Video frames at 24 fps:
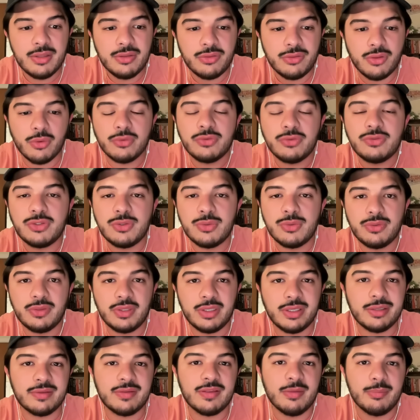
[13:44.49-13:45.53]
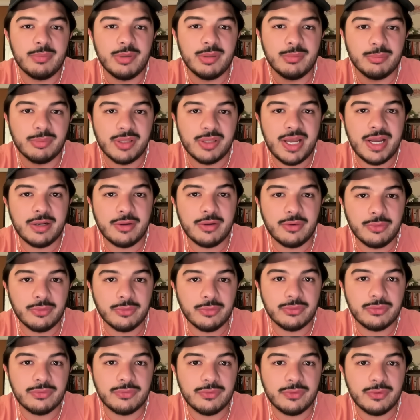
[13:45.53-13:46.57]
those two things have been black
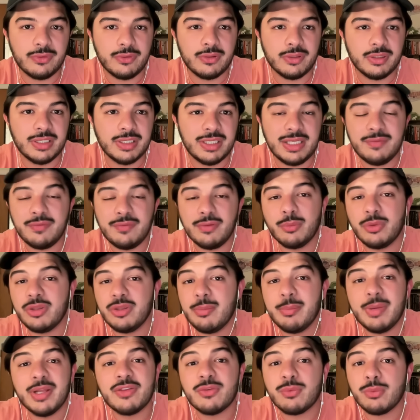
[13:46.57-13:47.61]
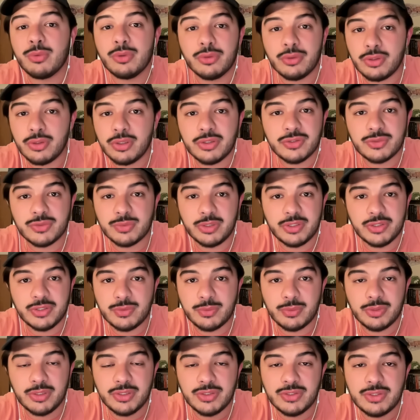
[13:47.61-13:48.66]
holes for even when the Mets were good in
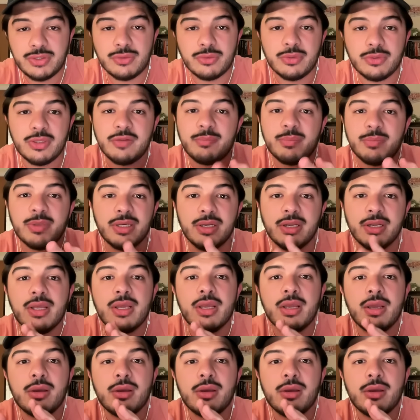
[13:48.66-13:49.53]
2022. They've been,